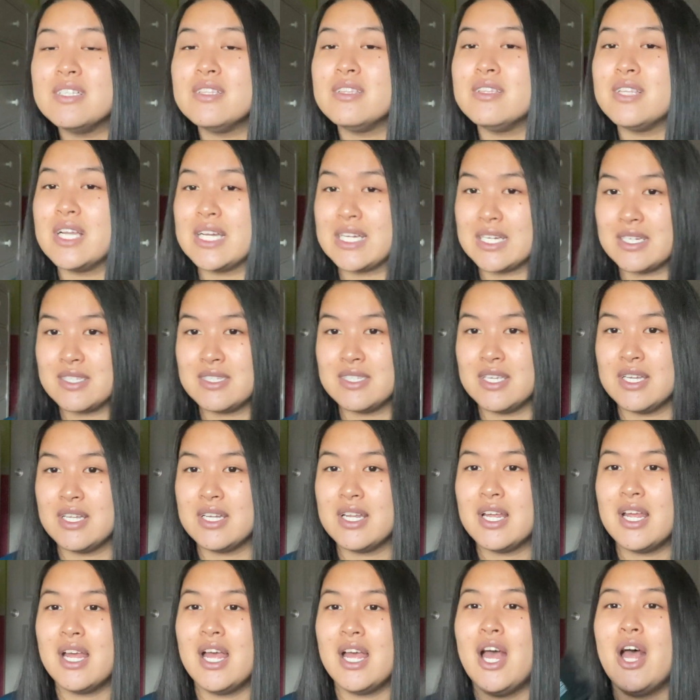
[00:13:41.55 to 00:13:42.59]
Like I
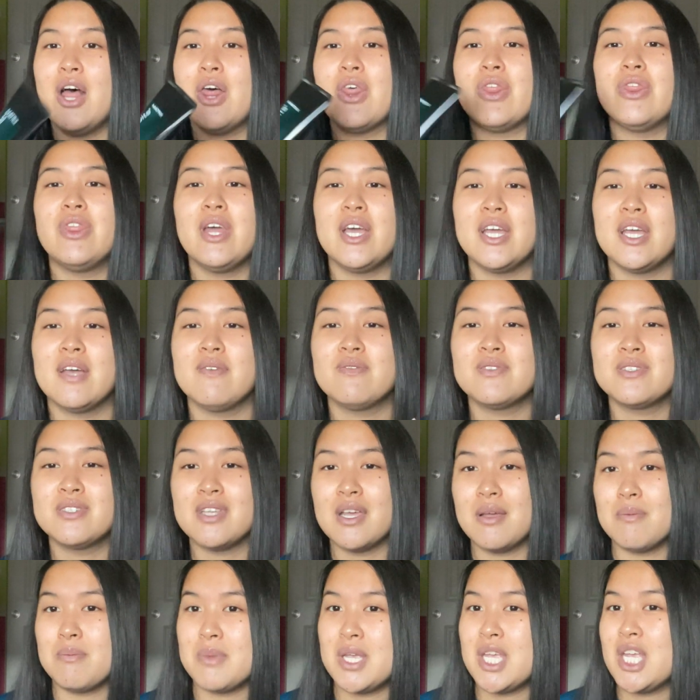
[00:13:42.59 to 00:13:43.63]
said, they have
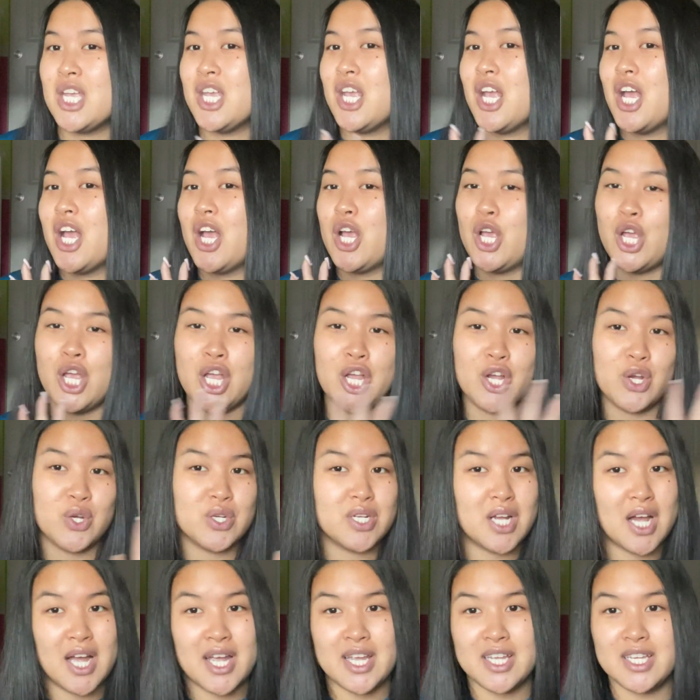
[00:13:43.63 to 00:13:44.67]
sent me hair
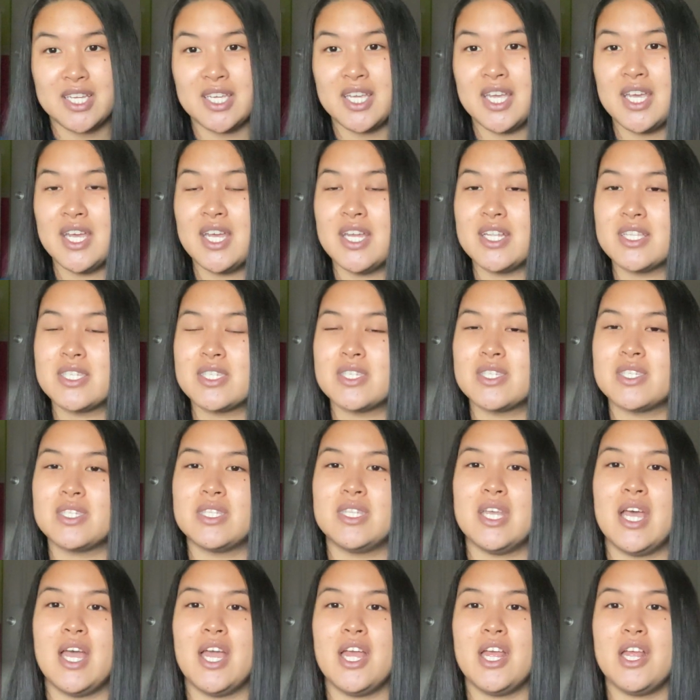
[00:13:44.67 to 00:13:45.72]
dyeing kits
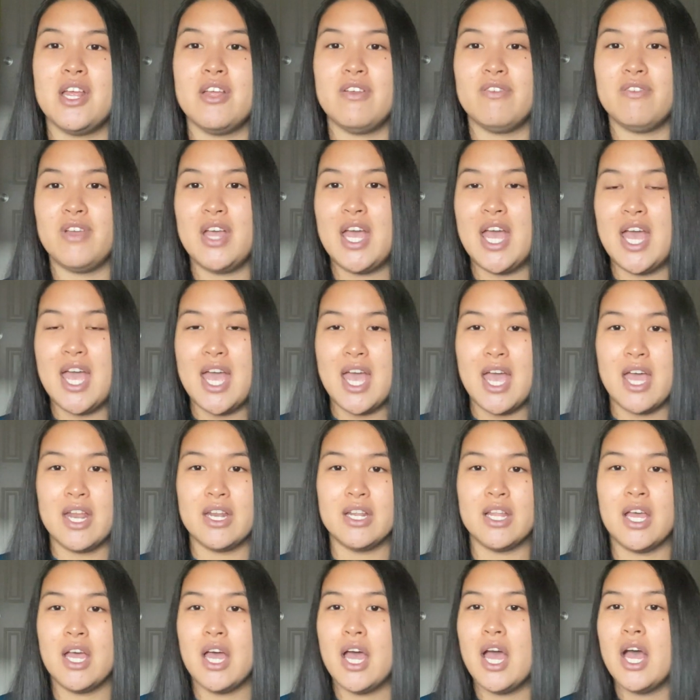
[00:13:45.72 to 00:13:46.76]
that
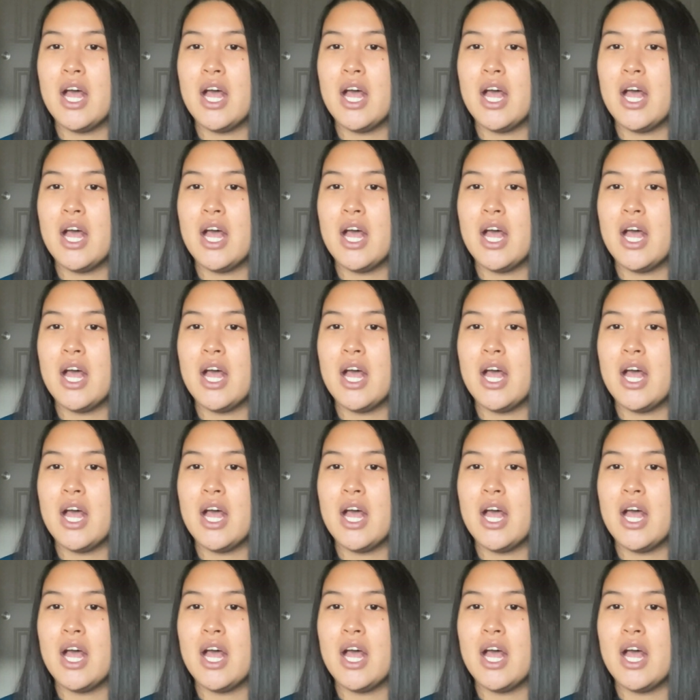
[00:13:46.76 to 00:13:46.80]
had